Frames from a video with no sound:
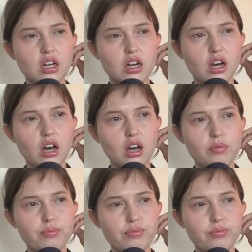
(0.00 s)

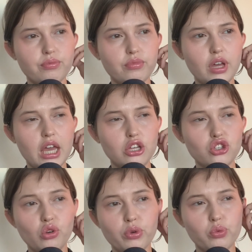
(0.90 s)
a
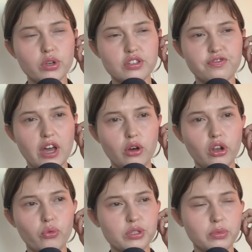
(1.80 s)
tumor was found and
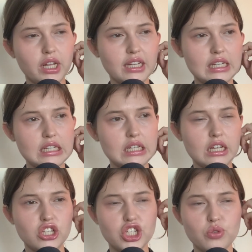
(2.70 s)
it was malignant,
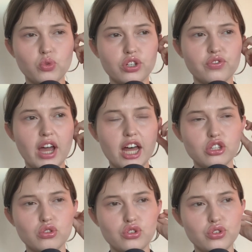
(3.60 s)
and she would have had
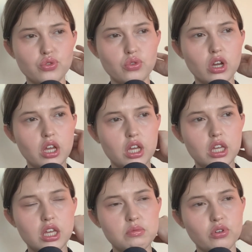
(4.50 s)
to do
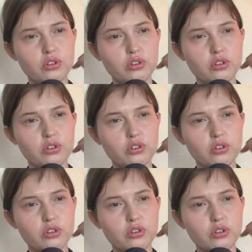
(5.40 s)
chemo and